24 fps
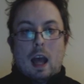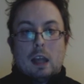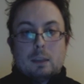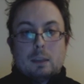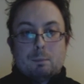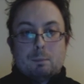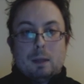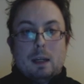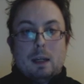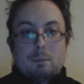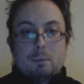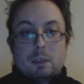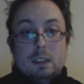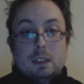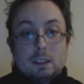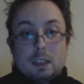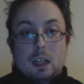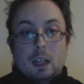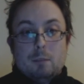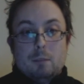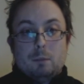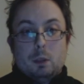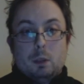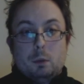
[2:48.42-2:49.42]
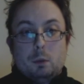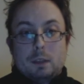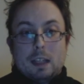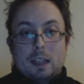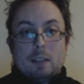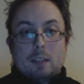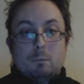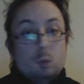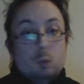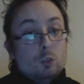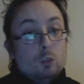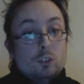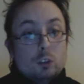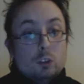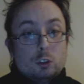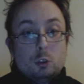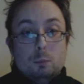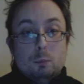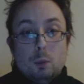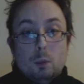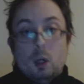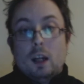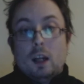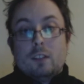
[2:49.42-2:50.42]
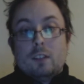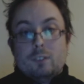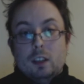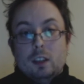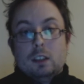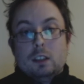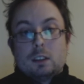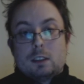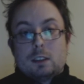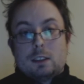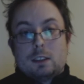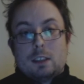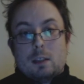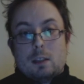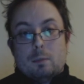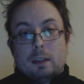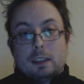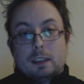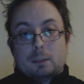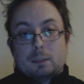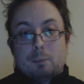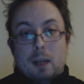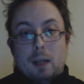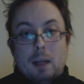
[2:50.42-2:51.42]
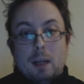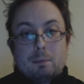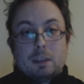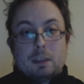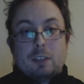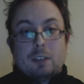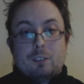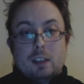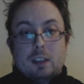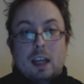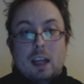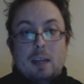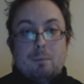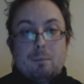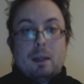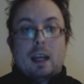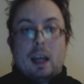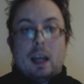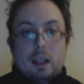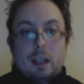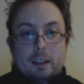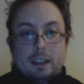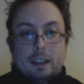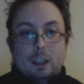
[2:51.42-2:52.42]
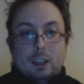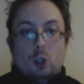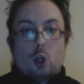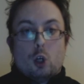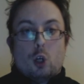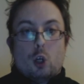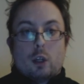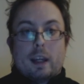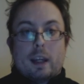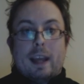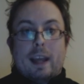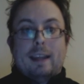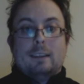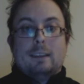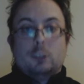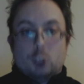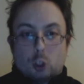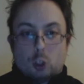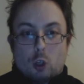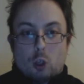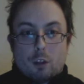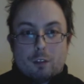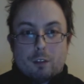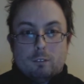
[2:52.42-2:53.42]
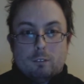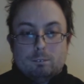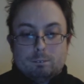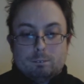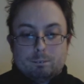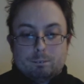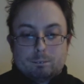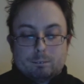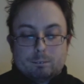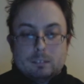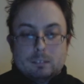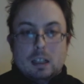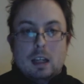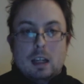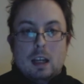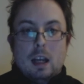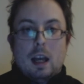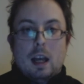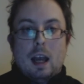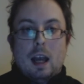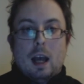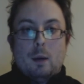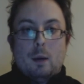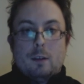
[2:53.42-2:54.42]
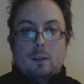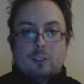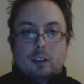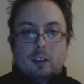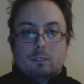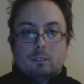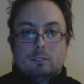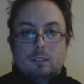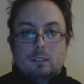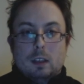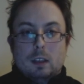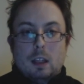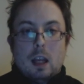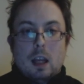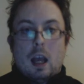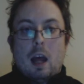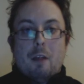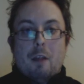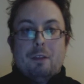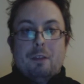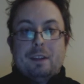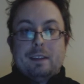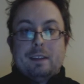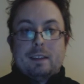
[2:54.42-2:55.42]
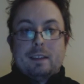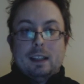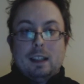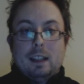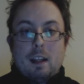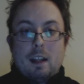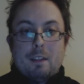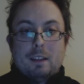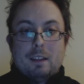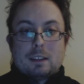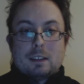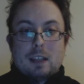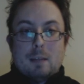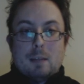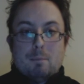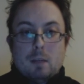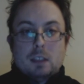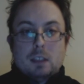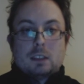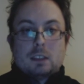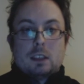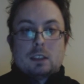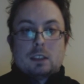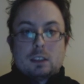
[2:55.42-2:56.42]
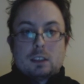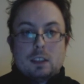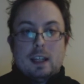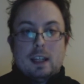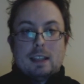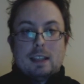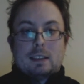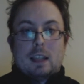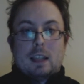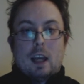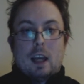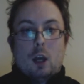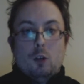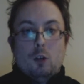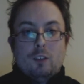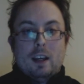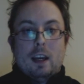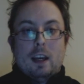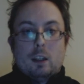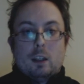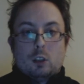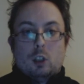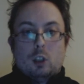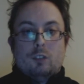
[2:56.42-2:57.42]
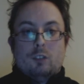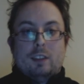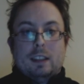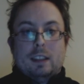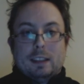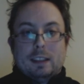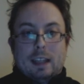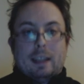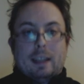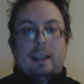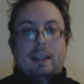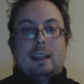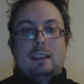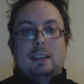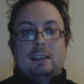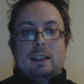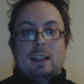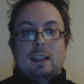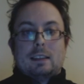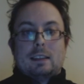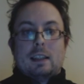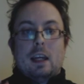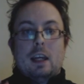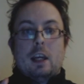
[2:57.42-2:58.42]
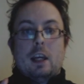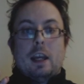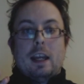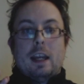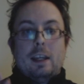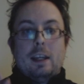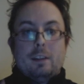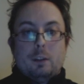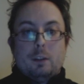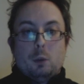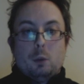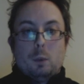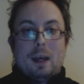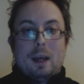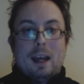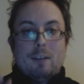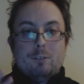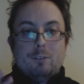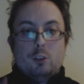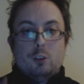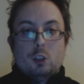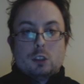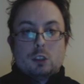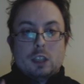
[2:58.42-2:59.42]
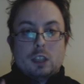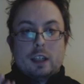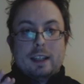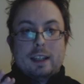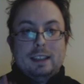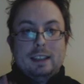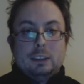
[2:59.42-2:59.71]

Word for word: And perhaps in time you can move on to more advanced summonings, perhaps even a Byakhee or a Shoggoth. However, the thing that I must stress over and over again is that you have not